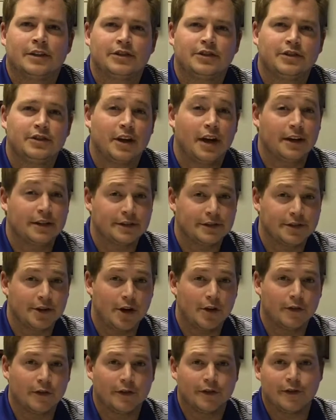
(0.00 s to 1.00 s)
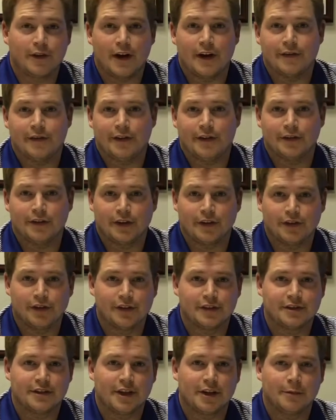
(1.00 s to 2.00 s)
Just over five years. I
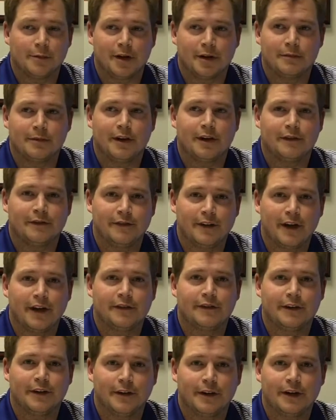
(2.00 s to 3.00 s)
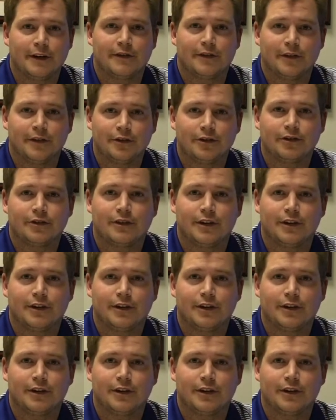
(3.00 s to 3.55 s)
just celebrated my five-year anniversary.